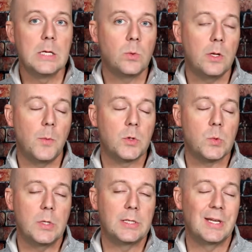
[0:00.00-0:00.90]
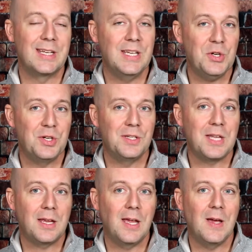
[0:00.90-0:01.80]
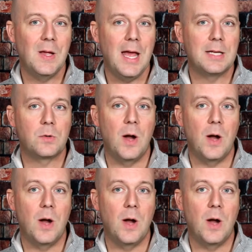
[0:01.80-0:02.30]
as one of the most recent additions as